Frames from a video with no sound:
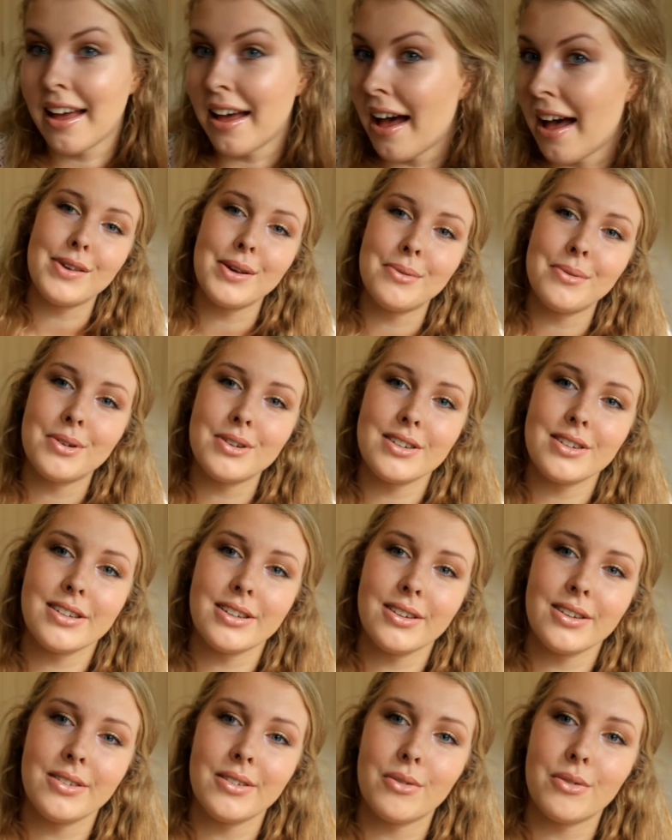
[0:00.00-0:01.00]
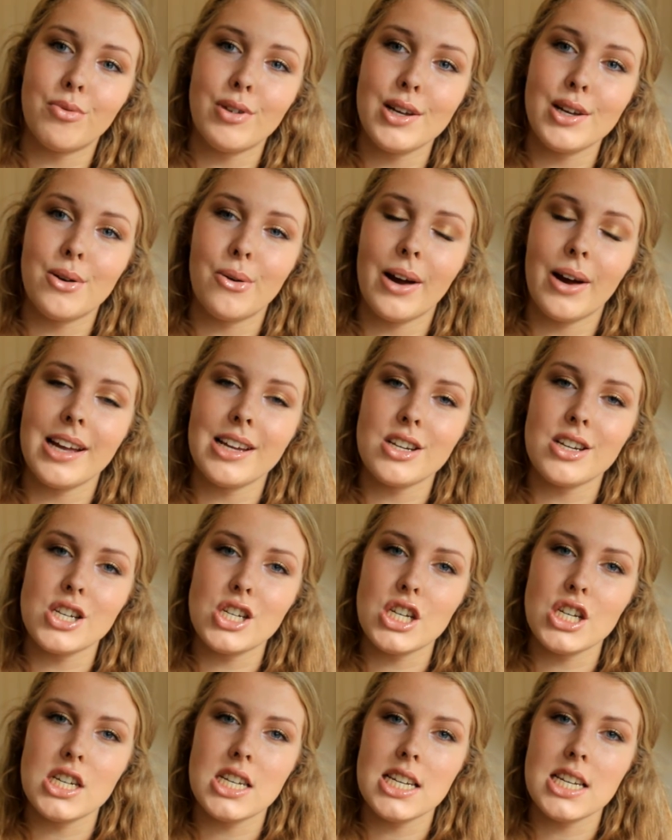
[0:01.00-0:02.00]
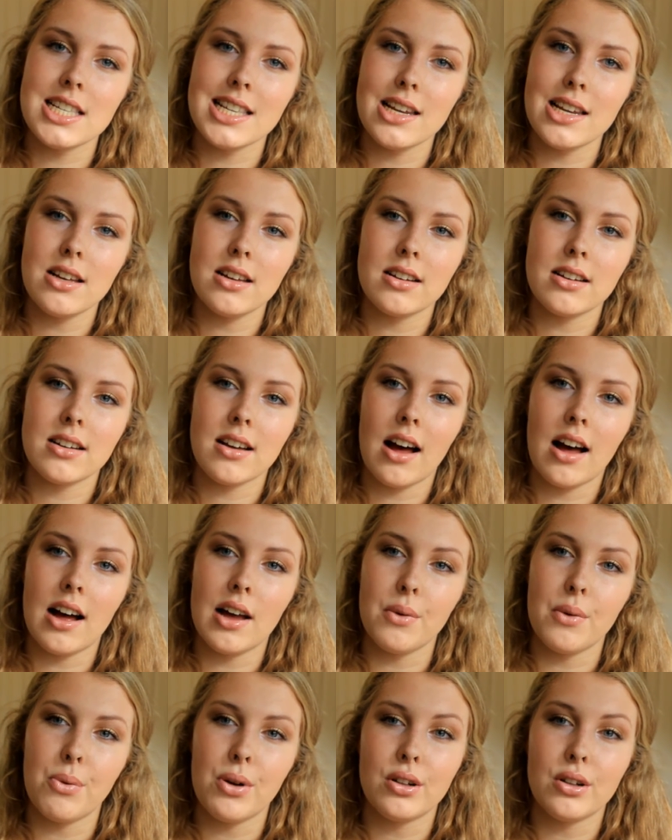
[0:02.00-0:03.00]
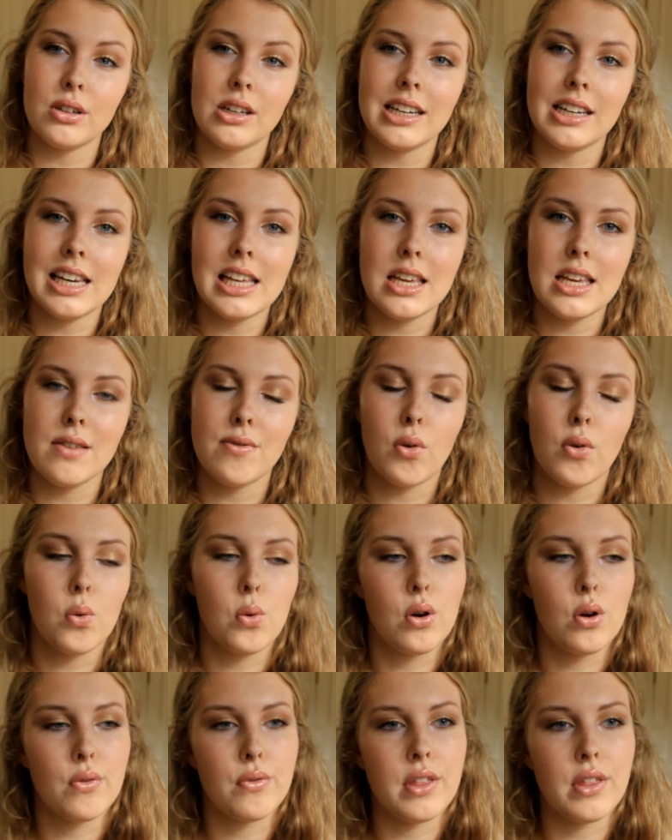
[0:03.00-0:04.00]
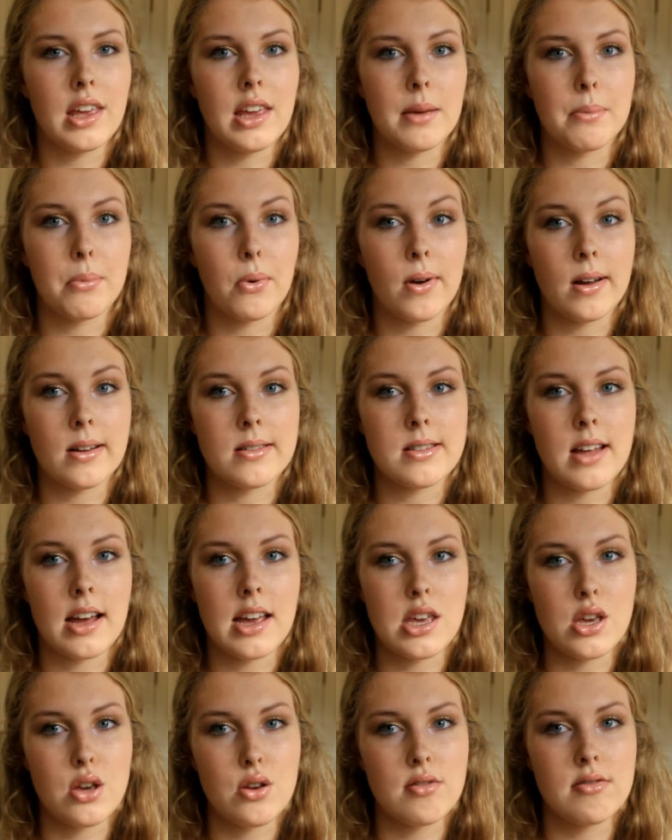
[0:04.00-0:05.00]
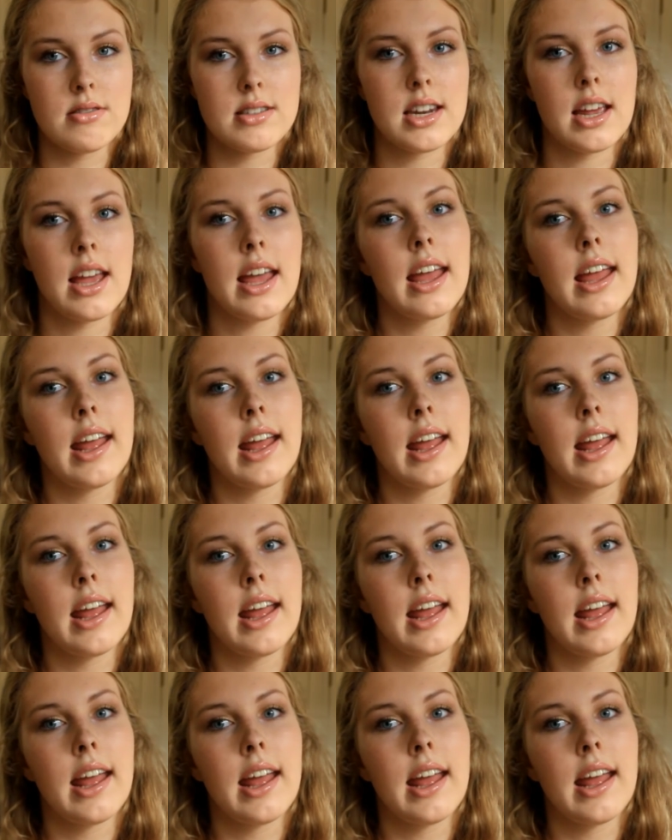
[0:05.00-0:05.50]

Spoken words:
If you want to recreate Gigi's look, I will leave all of the products that I used